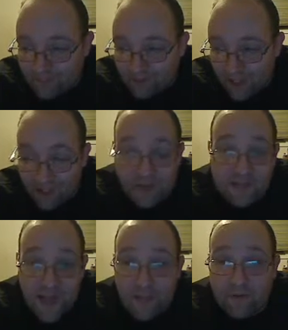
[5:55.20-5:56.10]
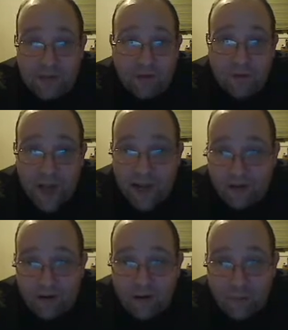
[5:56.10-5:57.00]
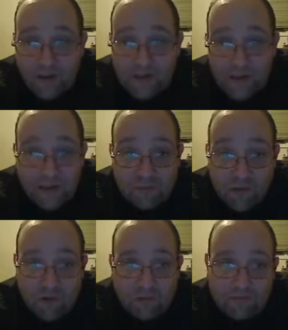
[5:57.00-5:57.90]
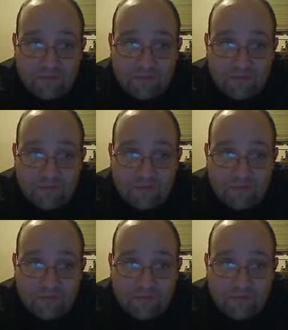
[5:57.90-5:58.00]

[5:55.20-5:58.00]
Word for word: let things happen so that I can draw a paycheck tomorrow.